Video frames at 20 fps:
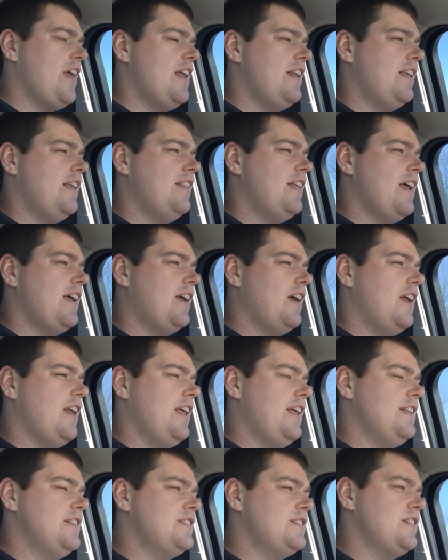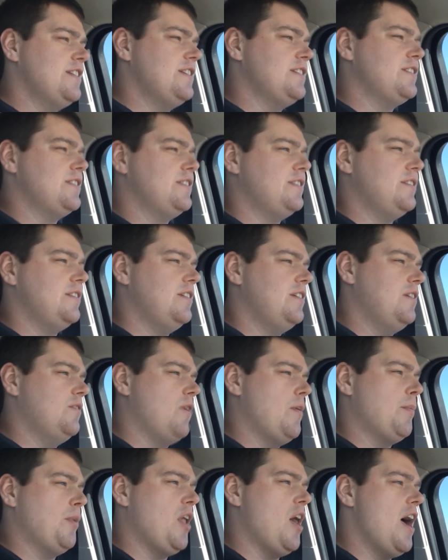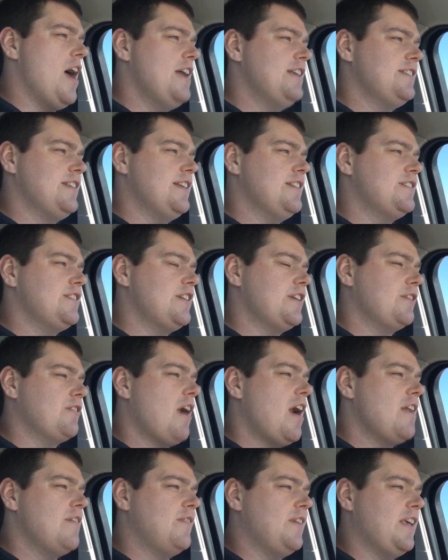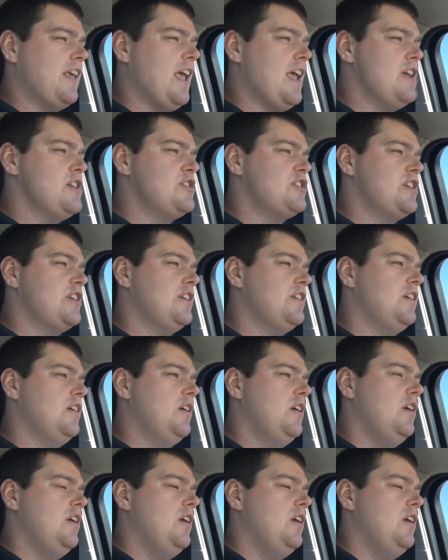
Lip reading: that kind of instant replies, the instant gratification.